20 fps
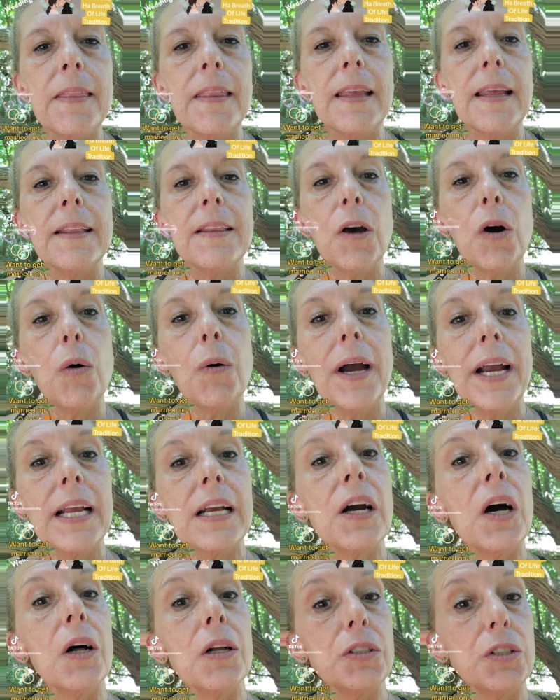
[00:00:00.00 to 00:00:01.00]
In the Hawaiian
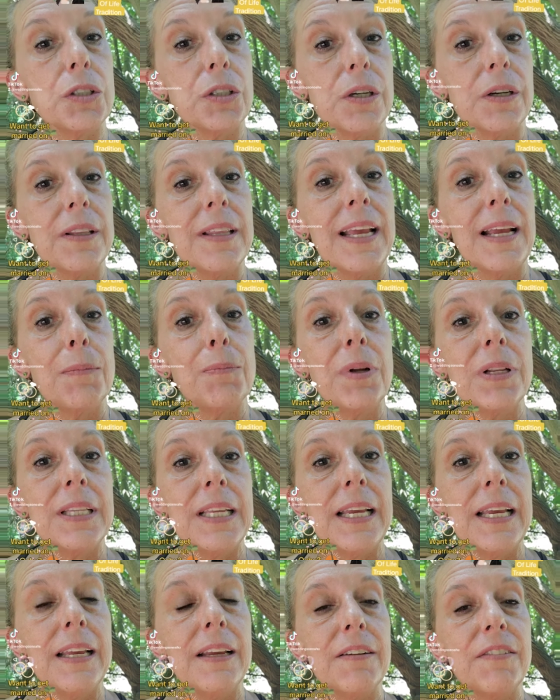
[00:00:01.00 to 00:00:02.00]
culture, they
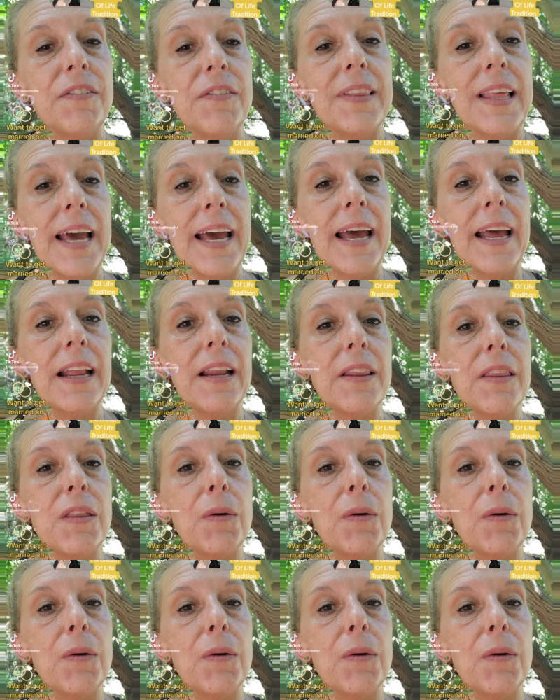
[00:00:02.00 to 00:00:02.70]
believe that